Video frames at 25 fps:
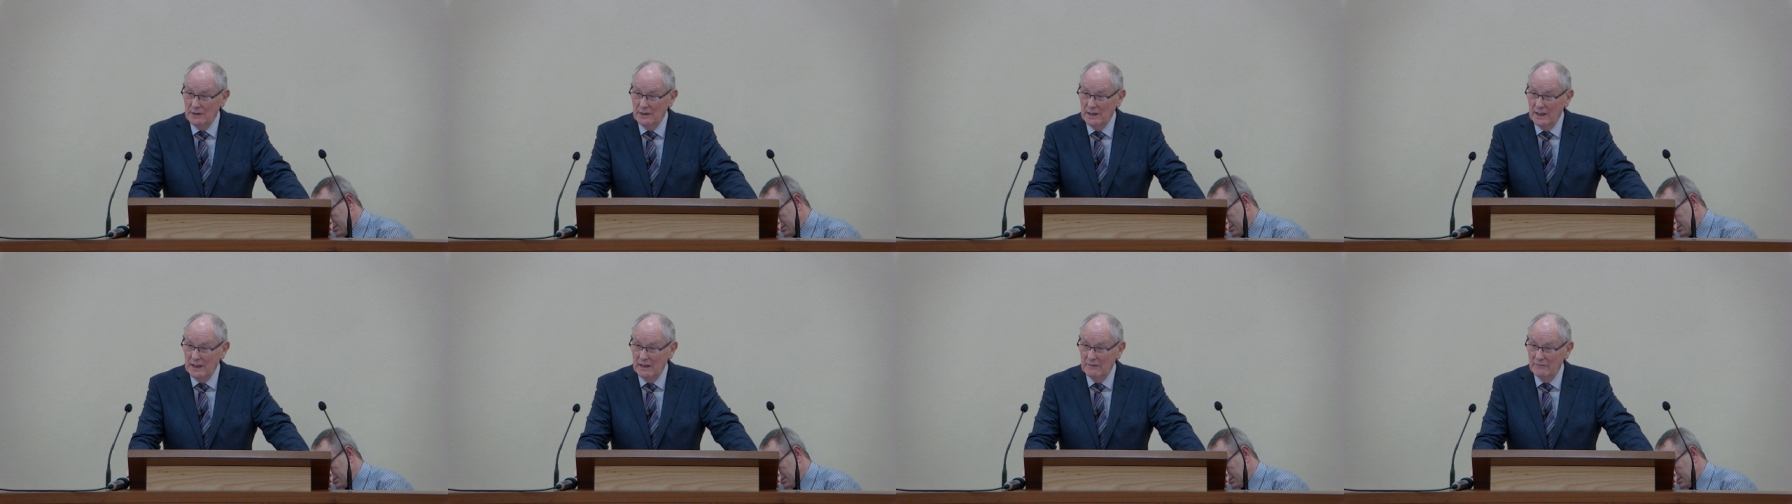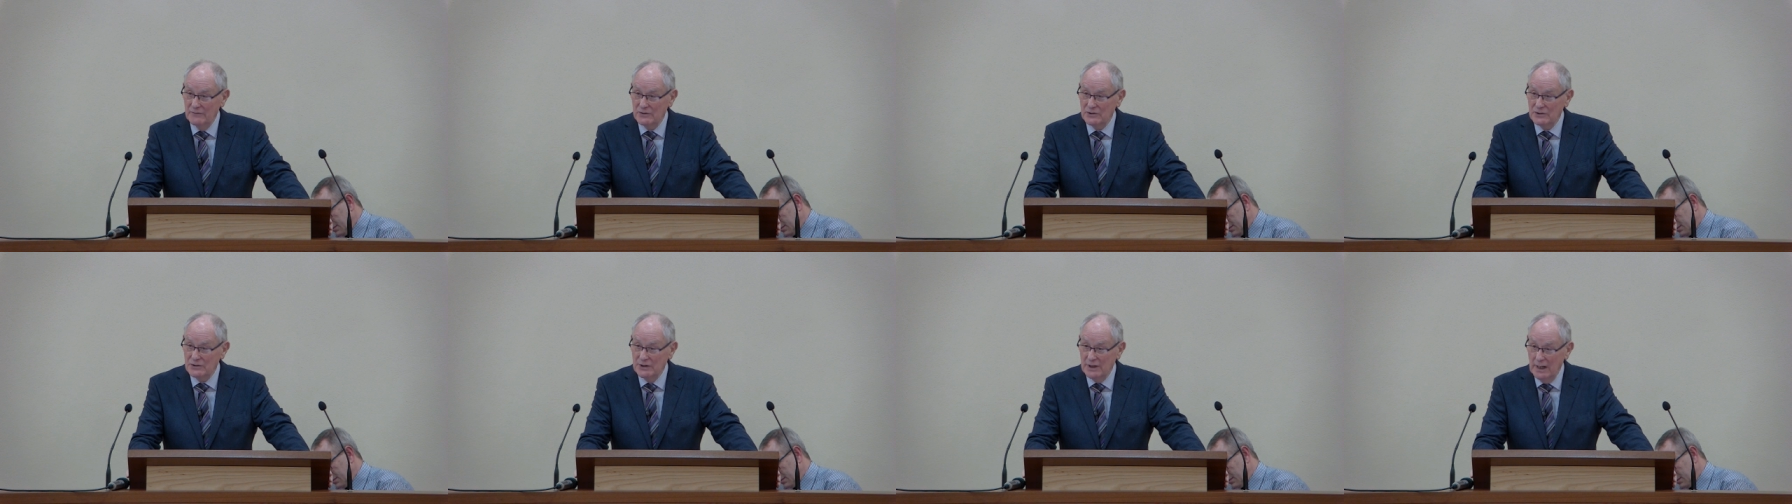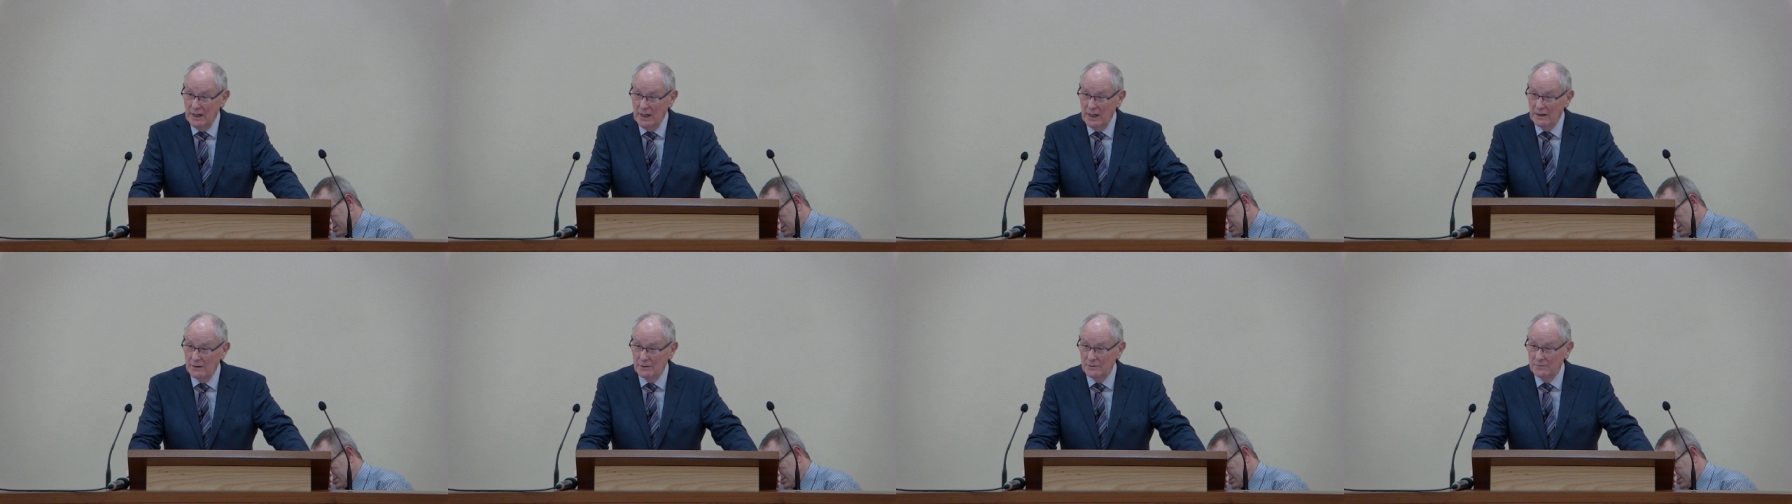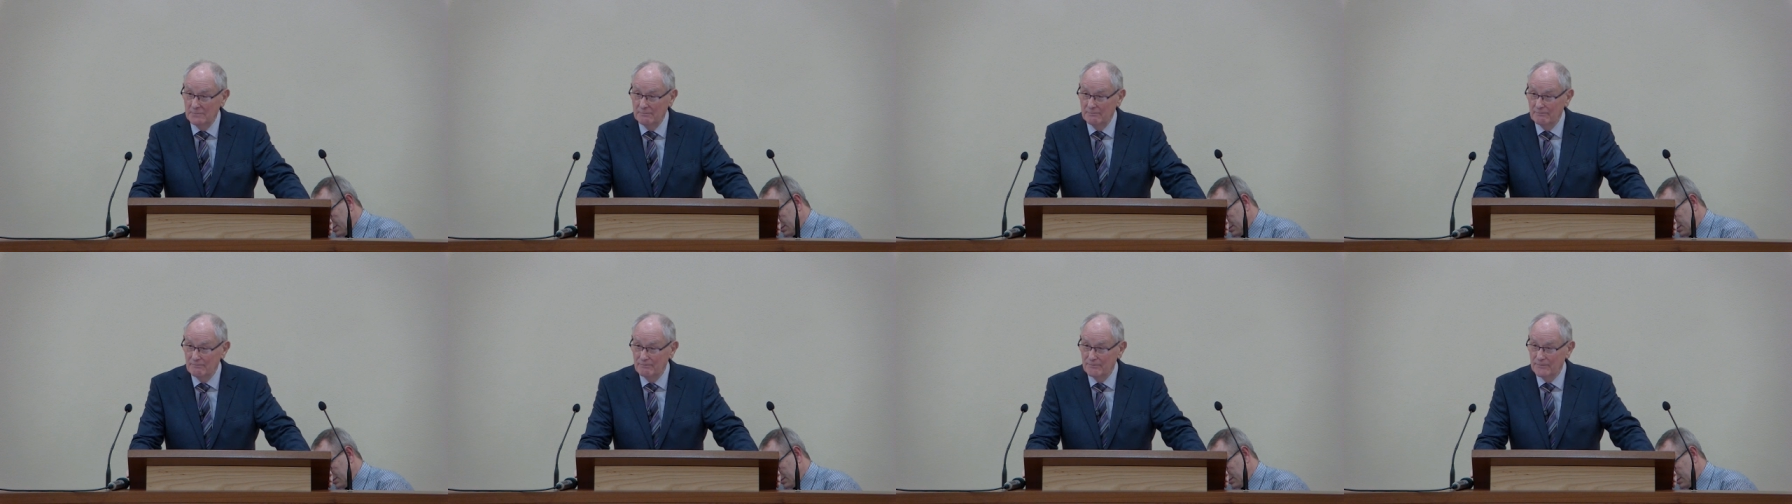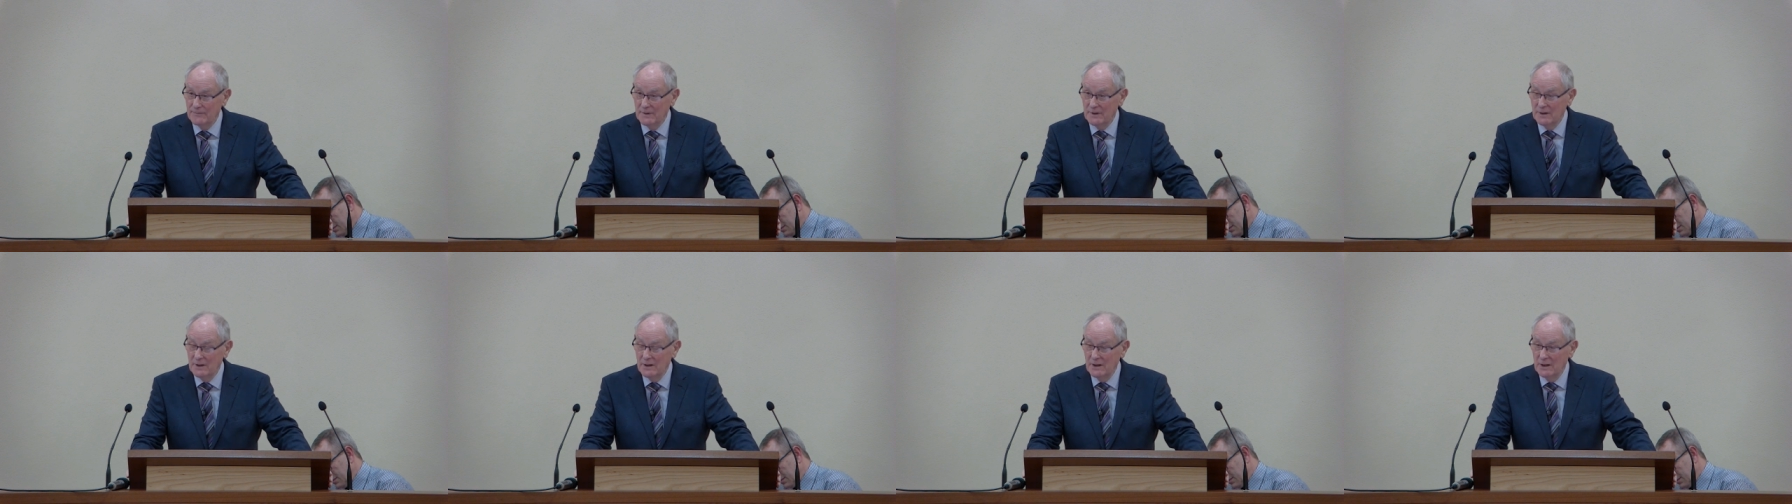we have is now
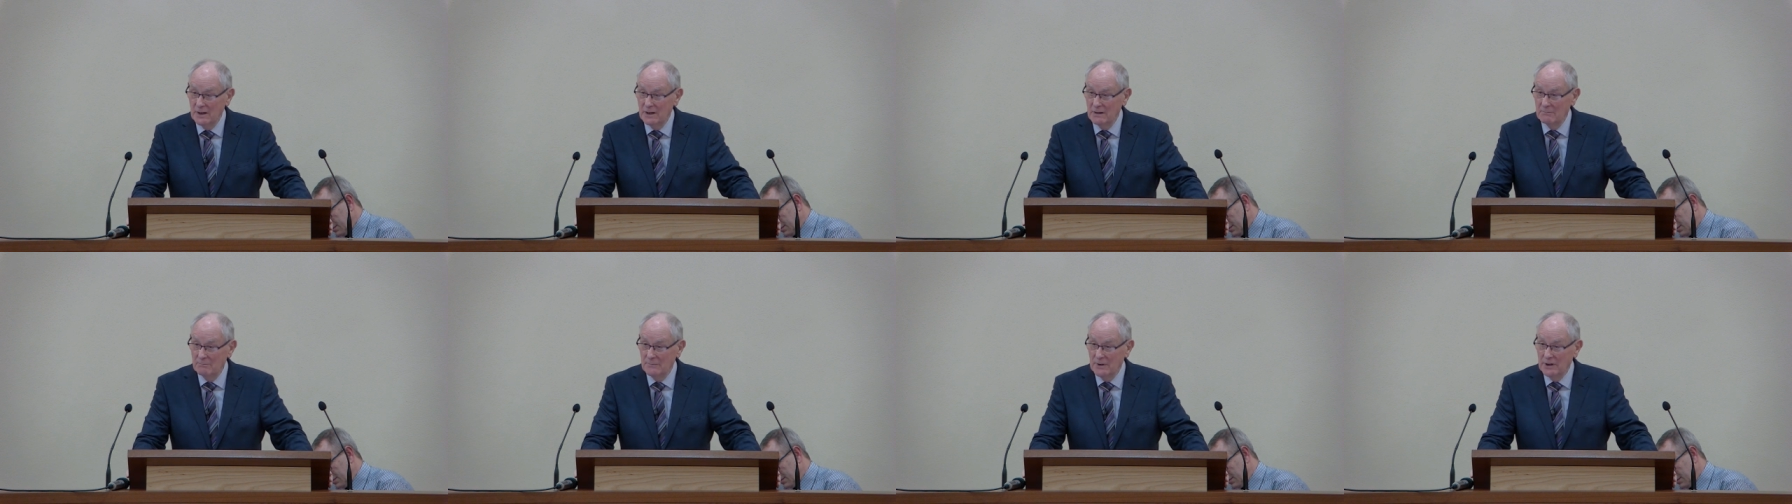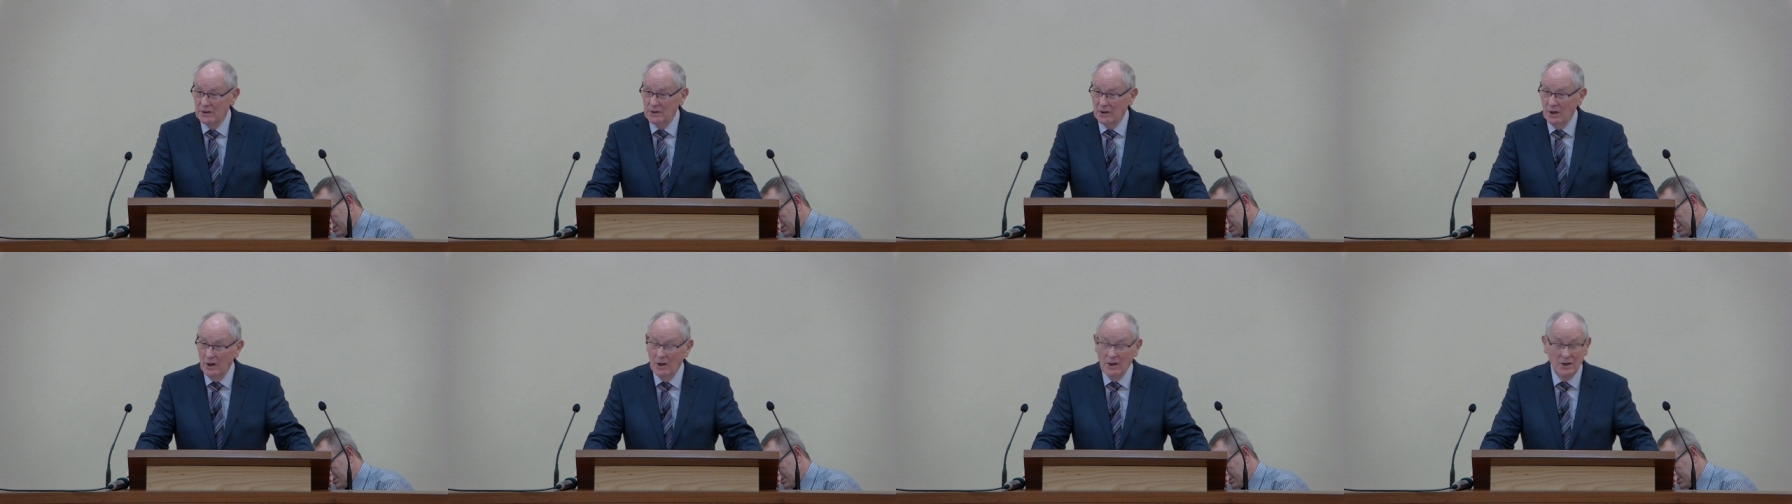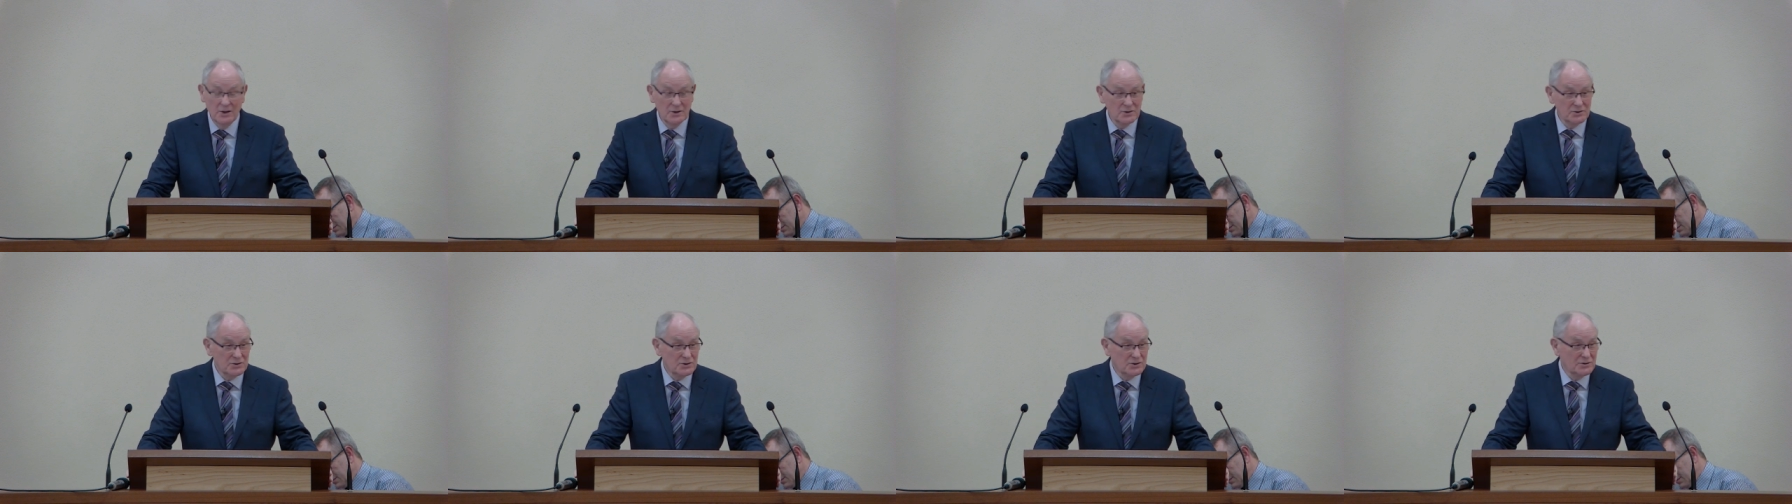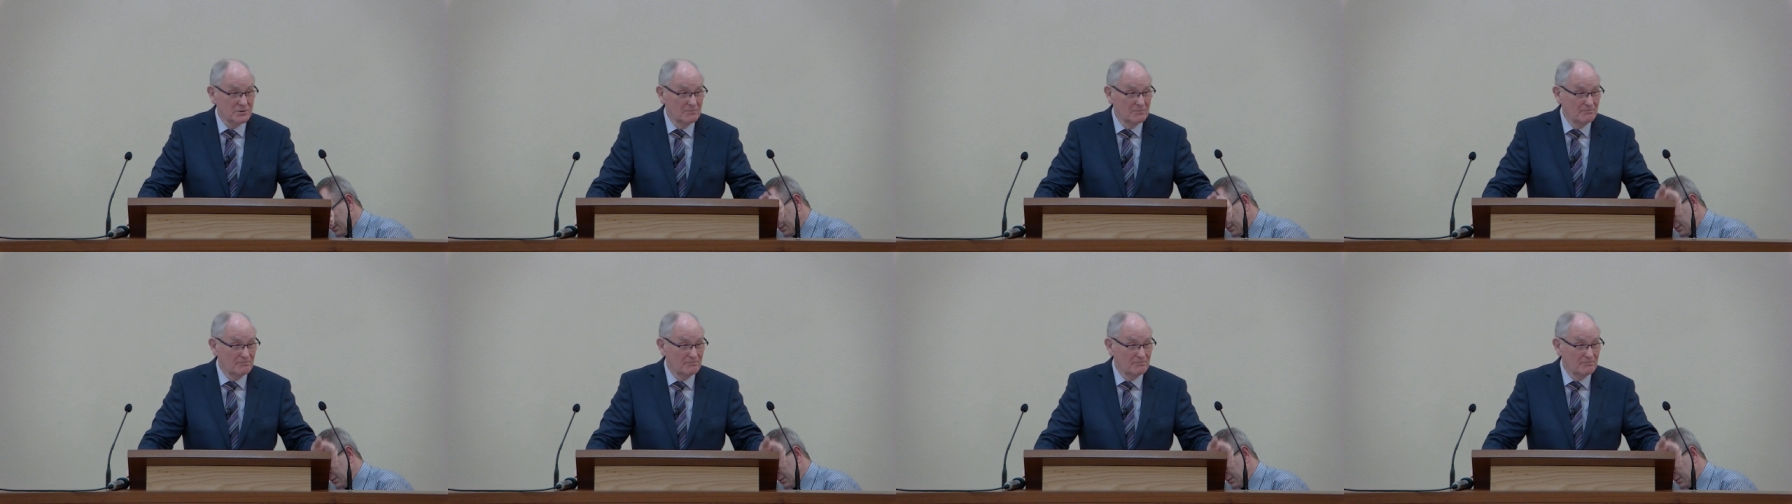because